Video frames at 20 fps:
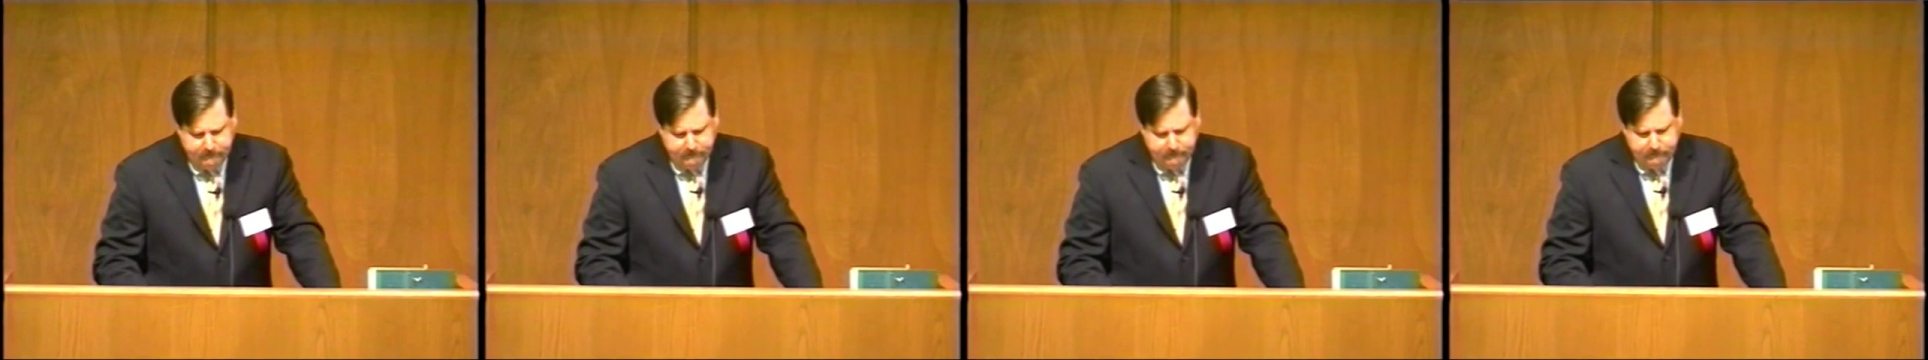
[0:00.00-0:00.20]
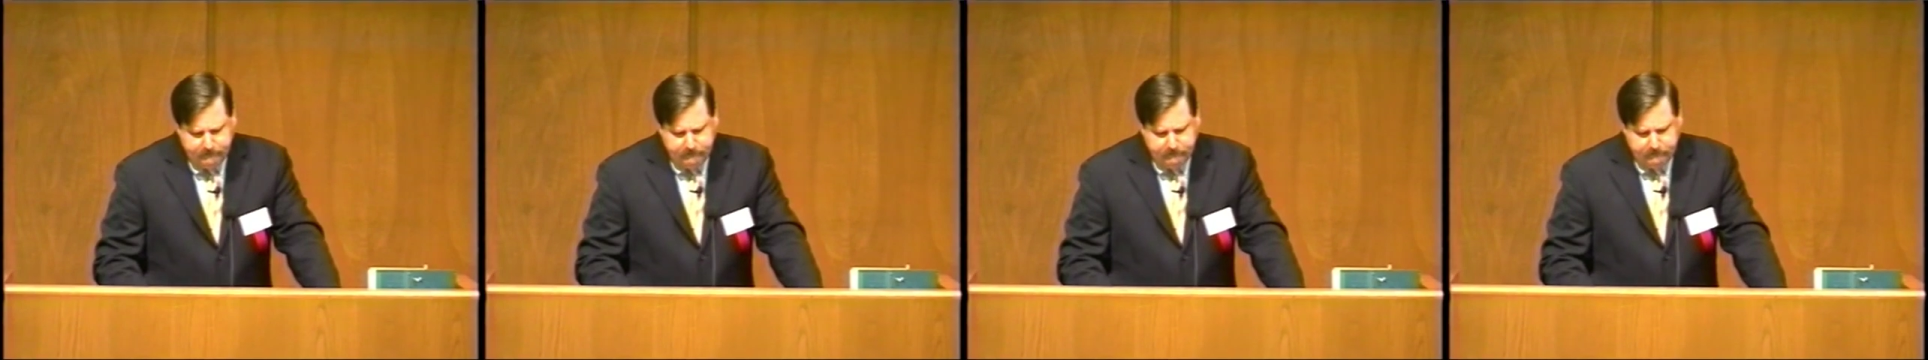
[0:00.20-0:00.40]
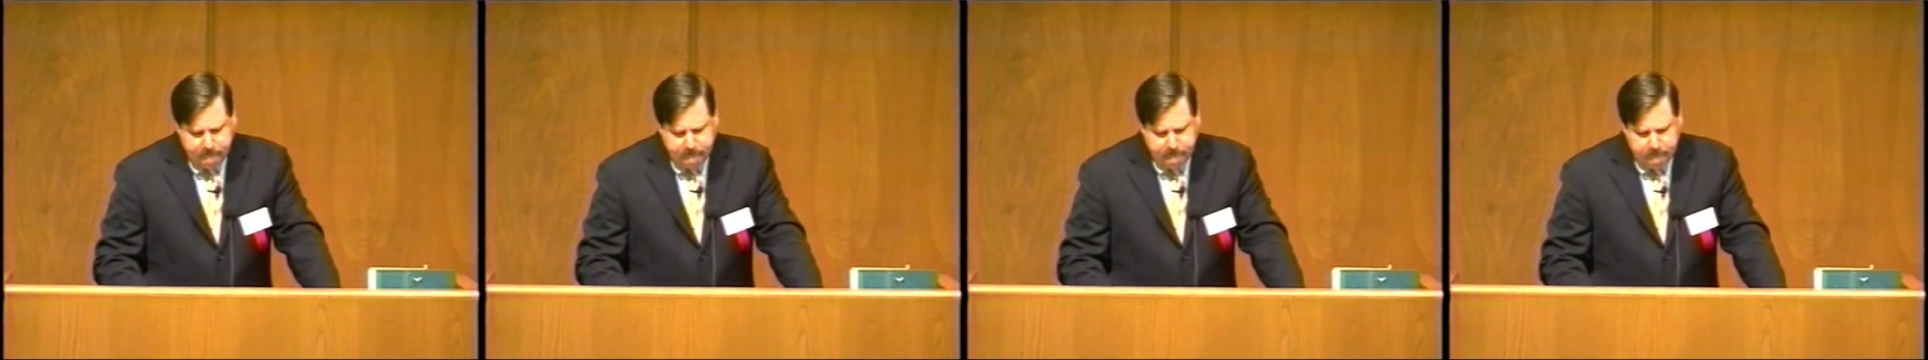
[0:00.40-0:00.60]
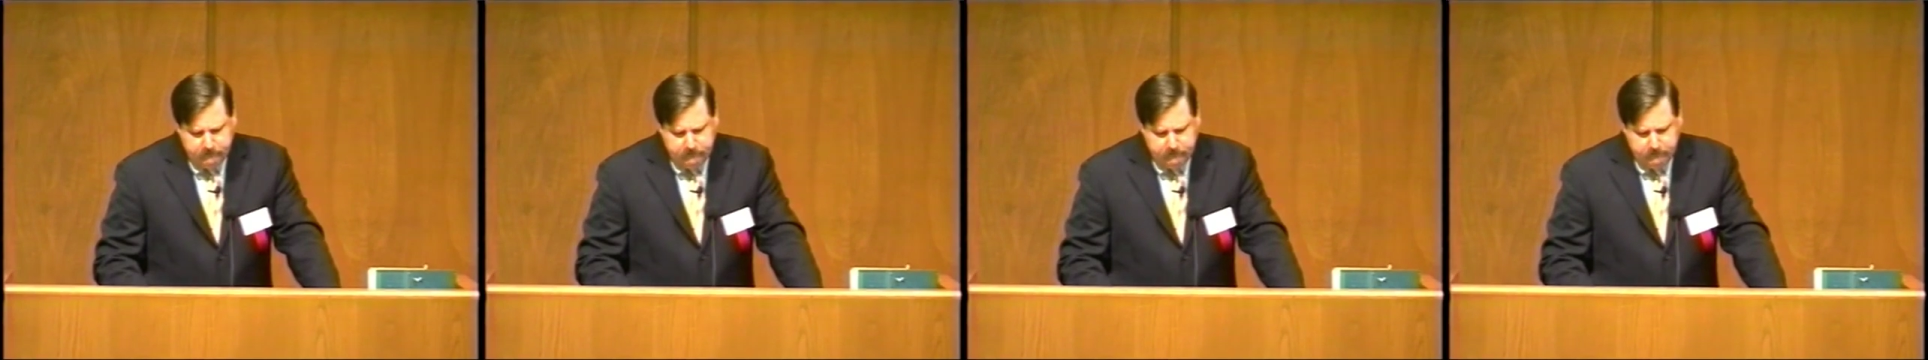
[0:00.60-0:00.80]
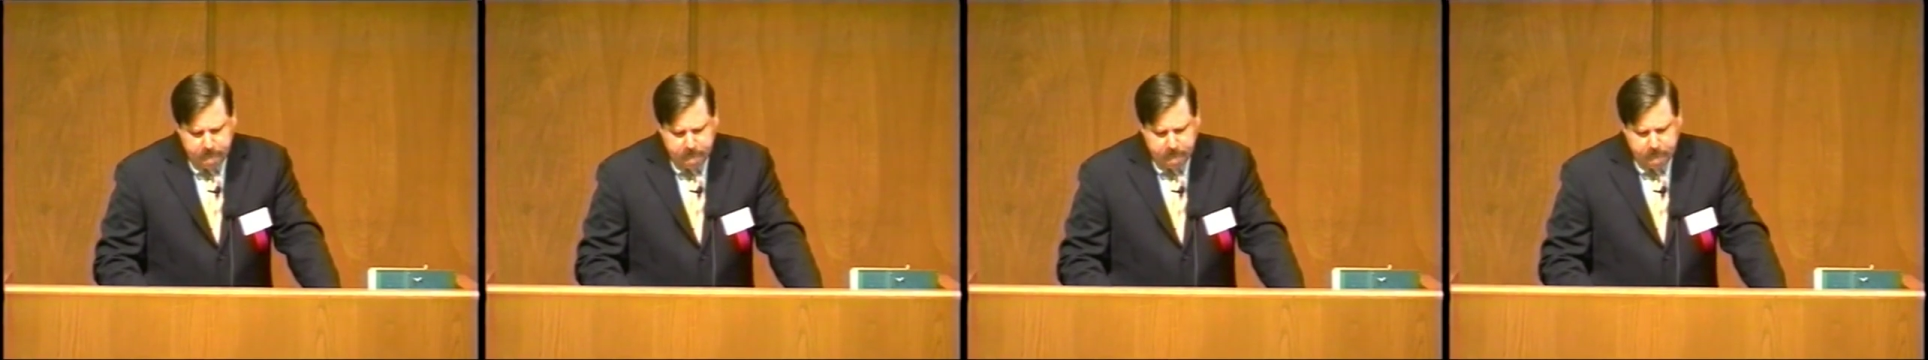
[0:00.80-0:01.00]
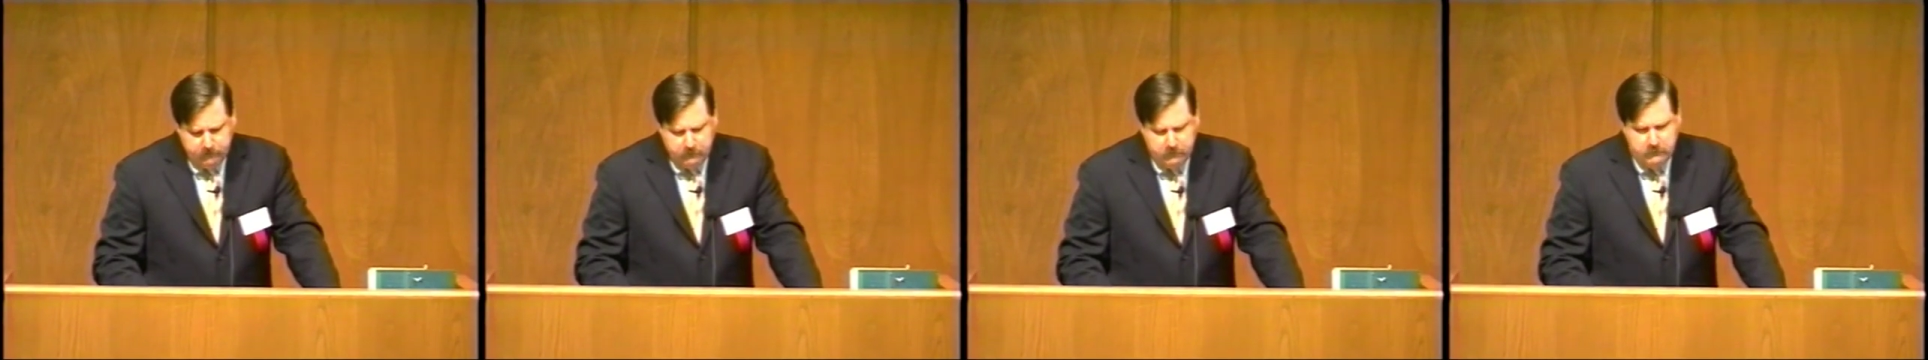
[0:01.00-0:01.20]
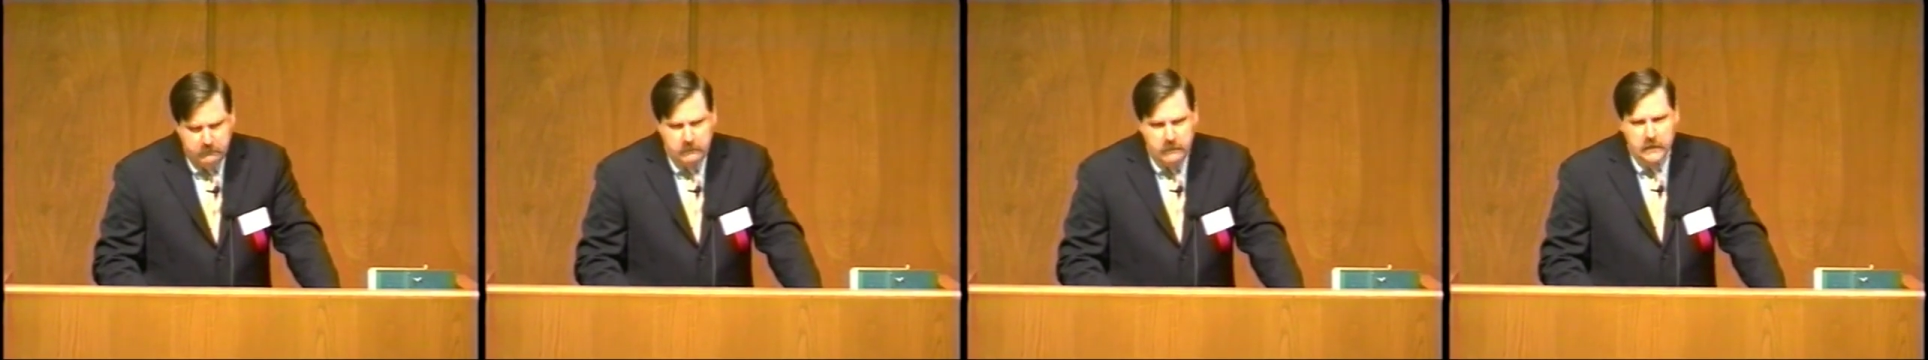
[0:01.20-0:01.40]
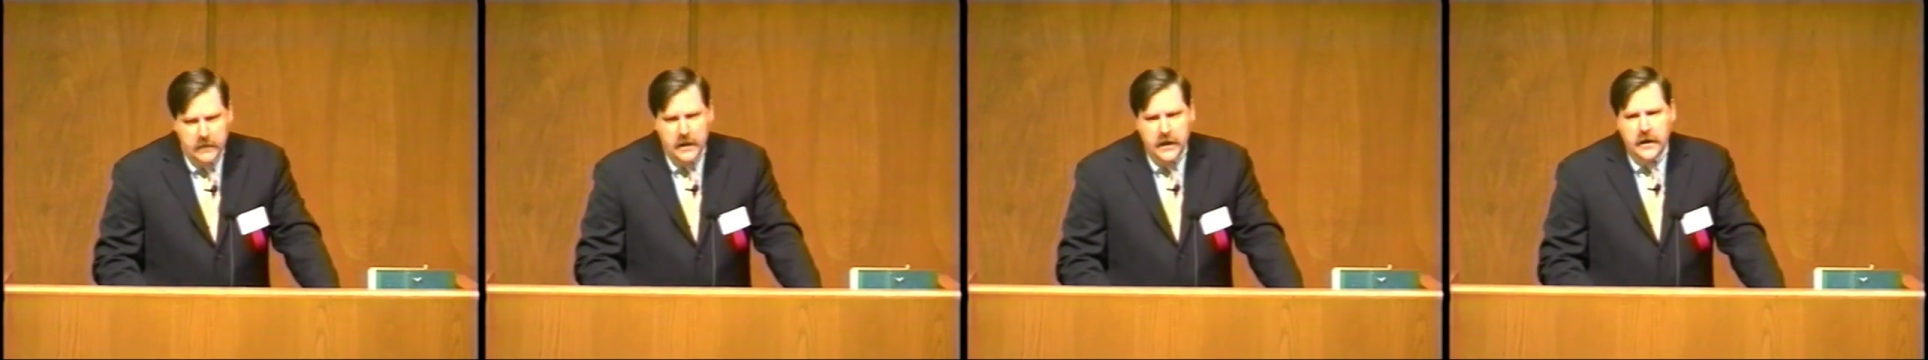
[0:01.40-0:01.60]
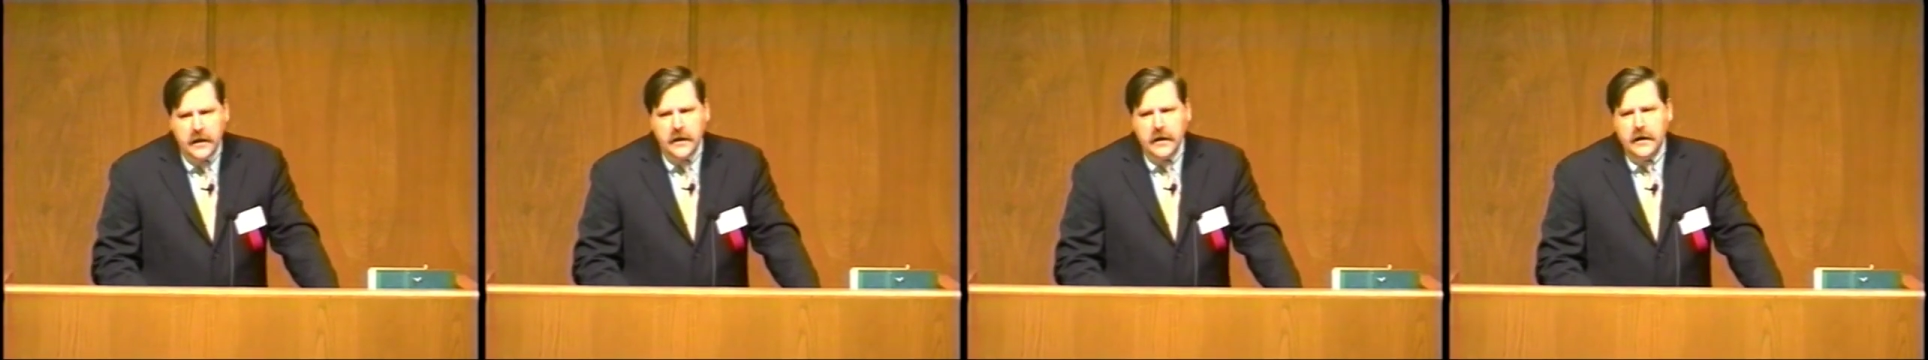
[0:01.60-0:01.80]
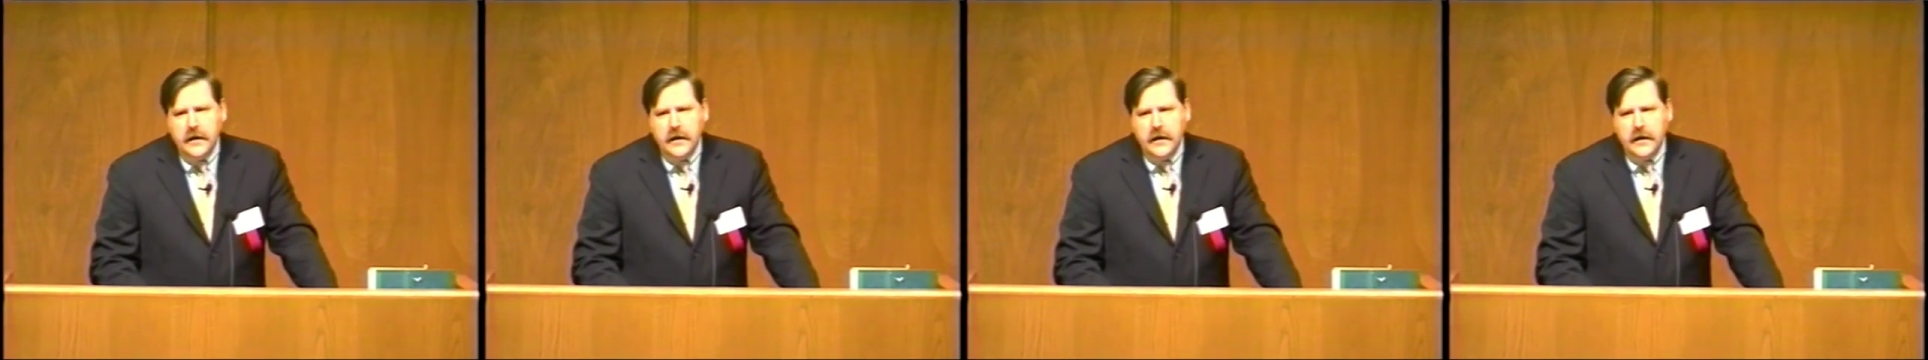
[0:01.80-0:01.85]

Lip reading: Nothing is said.